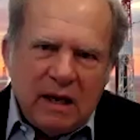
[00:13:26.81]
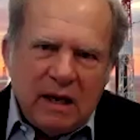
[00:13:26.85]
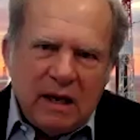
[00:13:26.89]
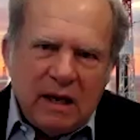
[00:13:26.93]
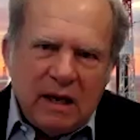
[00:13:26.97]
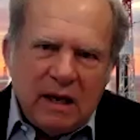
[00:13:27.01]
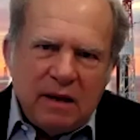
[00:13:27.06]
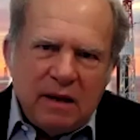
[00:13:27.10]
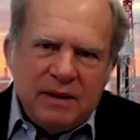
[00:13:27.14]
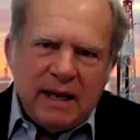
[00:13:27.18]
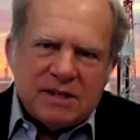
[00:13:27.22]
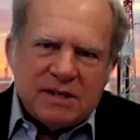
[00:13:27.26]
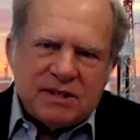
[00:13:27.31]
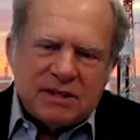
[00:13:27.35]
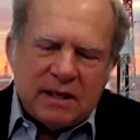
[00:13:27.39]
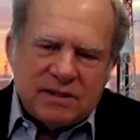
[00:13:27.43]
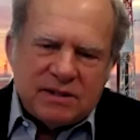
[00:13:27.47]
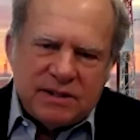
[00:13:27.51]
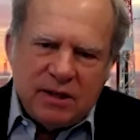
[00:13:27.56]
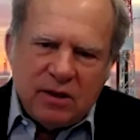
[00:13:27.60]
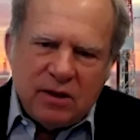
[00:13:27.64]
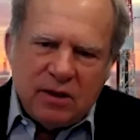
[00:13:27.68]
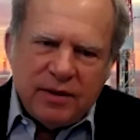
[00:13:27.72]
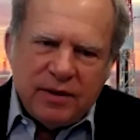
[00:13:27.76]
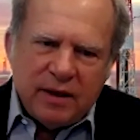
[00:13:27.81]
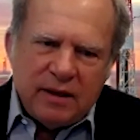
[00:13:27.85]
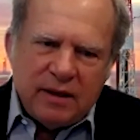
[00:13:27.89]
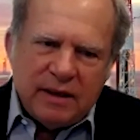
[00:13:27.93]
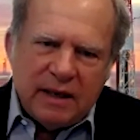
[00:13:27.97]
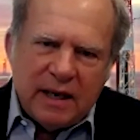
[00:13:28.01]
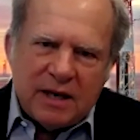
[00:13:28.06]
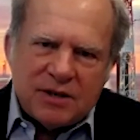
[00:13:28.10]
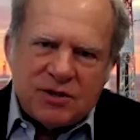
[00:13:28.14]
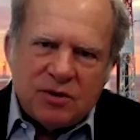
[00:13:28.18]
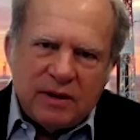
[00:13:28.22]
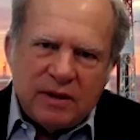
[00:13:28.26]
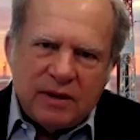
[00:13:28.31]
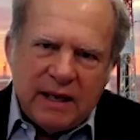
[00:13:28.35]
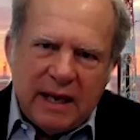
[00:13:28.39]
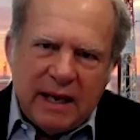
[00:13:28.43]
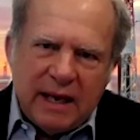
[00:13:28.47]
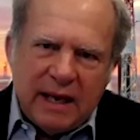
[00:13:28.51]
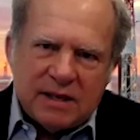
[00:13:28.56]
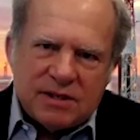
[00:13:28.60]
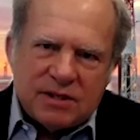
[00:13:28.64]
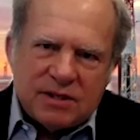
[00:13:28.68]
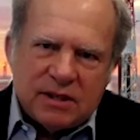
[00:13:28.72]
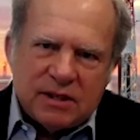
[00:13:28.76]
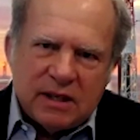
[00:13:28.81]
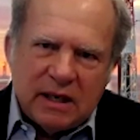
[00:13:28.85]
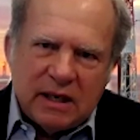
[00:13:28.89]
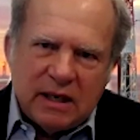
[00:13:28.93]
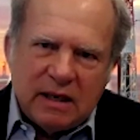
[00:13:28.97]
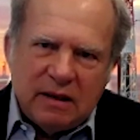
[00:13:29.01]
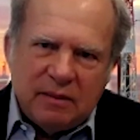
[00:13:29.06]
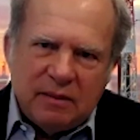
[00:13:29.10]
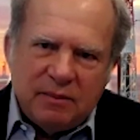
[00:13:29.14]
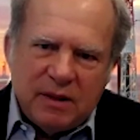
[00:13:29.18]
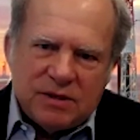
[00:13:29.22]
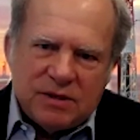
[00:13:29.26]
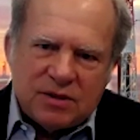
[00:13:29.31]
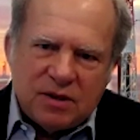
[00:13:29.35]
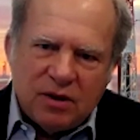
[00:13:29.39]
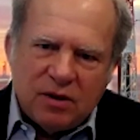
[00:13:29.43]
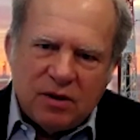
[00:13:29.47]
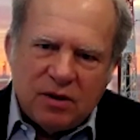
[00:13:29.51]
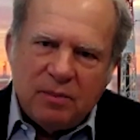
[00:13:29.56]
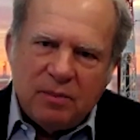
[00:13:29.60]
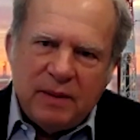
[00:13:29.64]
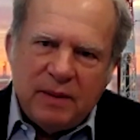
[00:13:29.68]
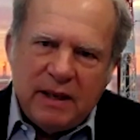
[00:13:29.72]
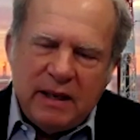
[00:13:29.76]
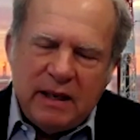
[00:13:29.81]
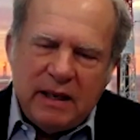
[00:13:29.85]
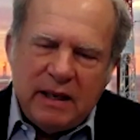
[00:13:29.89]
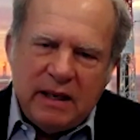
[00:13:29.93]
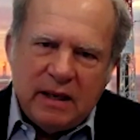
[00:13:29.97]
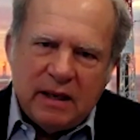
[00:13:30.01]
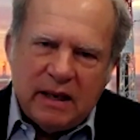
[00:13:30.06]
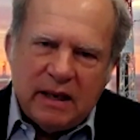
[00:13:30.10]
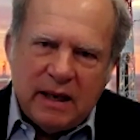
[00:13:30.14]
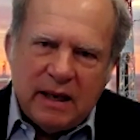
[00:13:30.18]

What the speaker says: Yes, I still think natural gas is going to be